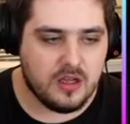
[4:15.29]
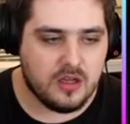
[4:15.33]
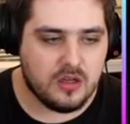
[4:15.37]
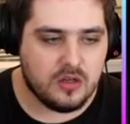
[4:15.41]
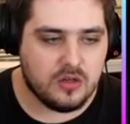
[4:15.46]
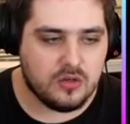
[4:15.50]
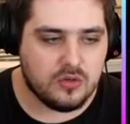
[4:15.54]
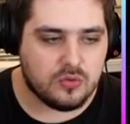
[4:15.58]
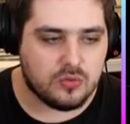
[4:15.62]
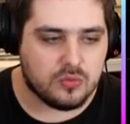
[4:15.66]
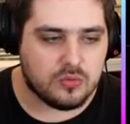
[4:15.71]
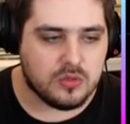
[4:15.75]
Uh,
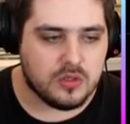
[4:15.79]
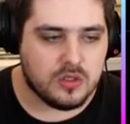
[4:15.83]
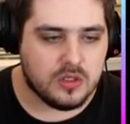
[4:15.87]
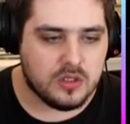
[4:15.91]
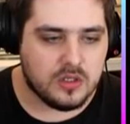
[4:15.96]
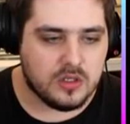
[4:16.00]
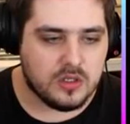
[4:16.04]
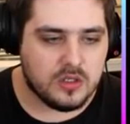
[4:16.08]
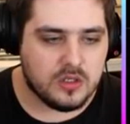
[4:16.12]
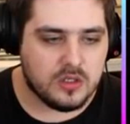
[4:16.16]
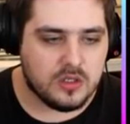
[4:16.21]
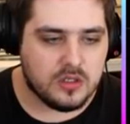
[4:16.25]
oh.
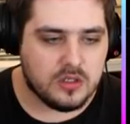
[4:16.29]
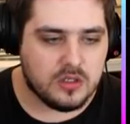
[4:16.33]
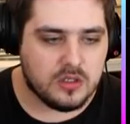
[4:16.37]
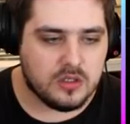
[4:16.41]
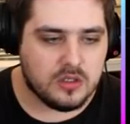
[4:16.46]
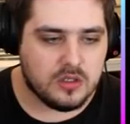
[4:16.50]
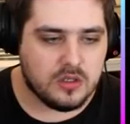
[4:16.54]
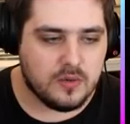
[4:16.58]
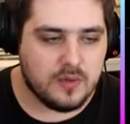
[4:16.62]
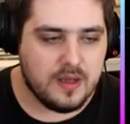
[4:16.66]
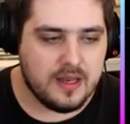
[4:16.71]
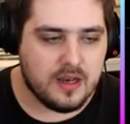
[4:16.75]

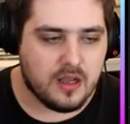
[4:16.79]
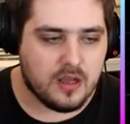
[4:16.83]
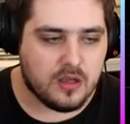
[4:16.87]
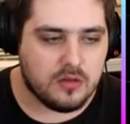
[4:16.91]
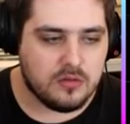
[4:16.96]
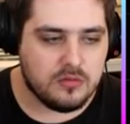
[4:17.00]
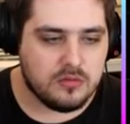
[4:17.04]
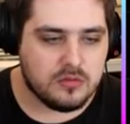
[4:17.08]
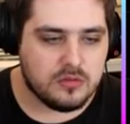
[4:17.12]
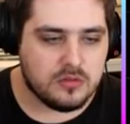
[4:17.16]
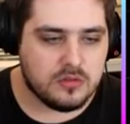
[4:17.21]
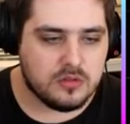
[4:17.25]
Oh, hello.